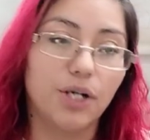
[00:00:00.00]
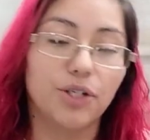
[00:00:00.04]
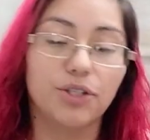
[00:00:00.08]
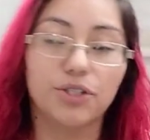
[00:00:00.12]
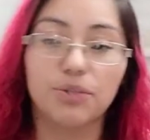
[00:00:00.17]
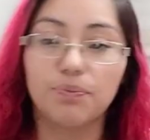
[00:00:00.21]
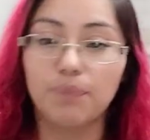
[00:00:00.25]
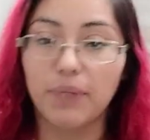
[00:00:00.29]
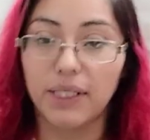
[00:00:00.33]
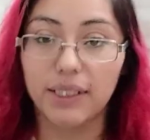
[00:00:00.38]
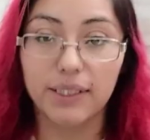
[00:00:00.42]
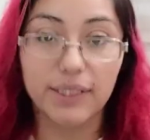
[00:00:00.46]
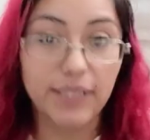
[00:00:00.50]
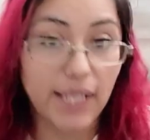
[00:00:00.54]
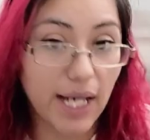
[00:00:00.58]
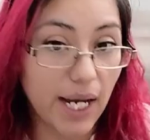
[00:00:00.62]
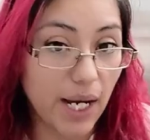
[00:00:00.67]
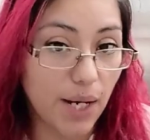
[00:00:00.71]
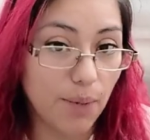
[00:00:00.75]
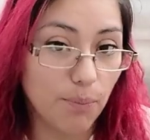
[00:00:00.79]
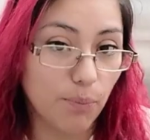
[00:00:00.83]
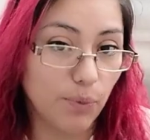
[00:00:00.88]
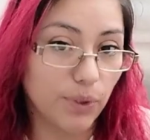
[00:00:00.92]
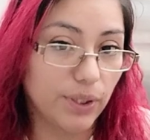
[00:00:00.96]
you spend
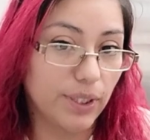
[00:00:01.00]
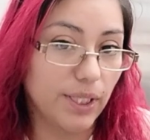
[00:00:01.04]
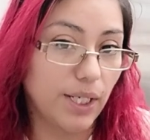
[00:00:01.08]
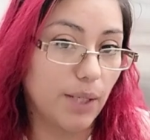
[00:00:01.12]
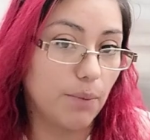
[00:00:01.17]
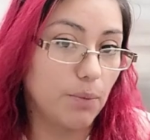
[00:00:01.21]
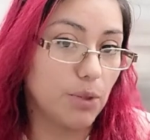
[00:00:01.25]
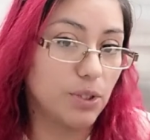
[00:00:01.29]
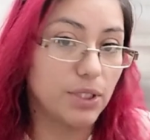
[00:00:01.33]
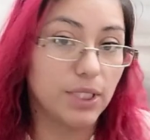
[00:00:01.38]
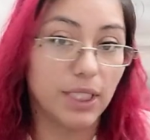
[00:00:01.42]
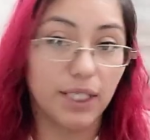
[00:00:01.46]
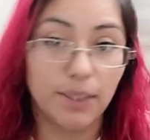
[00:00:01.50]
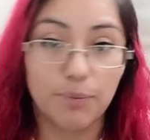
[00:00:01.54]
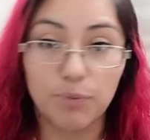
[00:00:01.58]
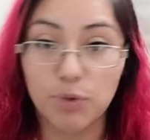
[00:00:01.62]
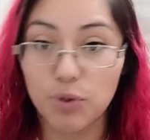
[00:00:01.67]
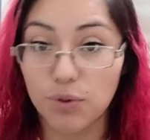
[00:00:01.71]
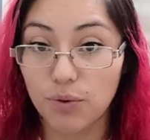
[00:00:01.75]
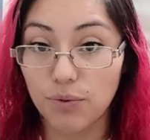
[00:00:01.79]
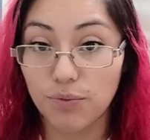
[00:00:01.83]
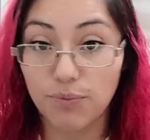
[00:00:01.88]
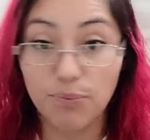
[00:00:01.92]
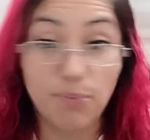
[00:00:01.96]
time with them, you take him
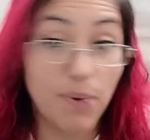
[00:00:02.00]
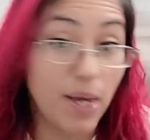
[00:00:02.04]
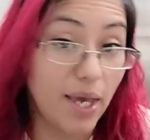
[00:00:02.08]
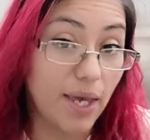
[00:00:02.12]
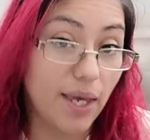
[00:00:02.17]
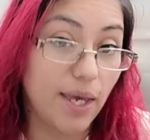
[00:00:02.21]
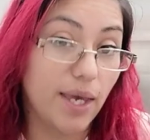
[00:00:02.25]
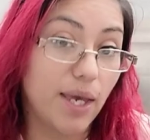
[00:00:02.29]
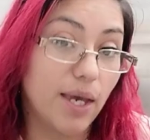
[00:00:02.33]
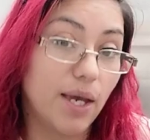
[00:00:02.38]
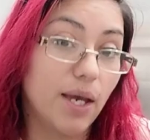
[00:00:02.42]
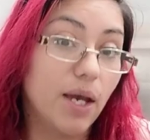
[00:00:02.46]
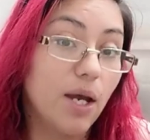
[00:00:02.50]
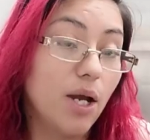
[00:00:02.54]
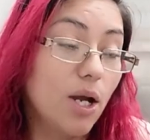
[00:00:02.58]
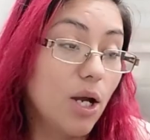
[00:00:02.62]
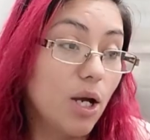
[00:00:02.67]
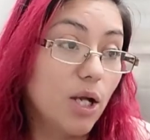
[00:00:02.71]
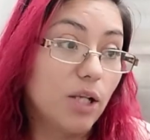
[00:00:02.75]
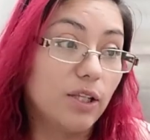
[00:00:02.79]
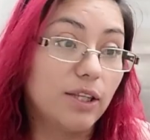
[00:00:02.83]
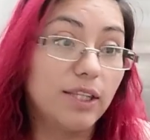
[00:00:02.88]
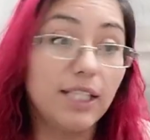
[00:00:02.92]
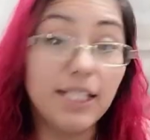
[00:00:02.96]
to the vet,
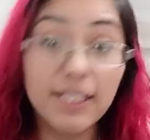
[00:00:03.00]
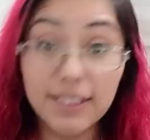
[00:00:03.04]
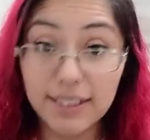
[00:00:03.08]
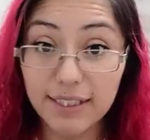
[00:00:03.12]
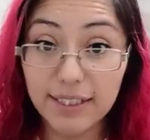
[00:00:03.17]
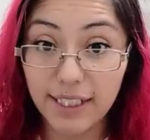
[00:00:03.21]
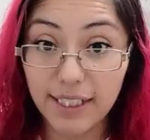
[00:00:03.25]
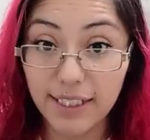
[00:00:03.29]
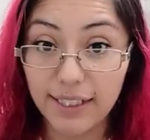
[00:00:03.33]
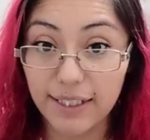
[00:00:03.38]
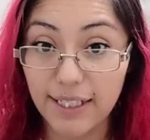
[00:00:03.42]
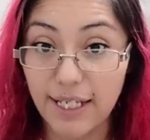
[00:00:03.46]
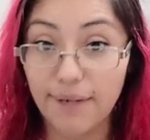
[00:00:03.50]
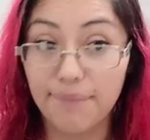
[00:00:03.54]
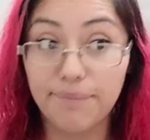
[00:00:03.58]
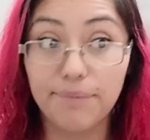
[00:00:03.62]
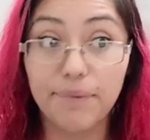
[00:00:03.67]
things like that.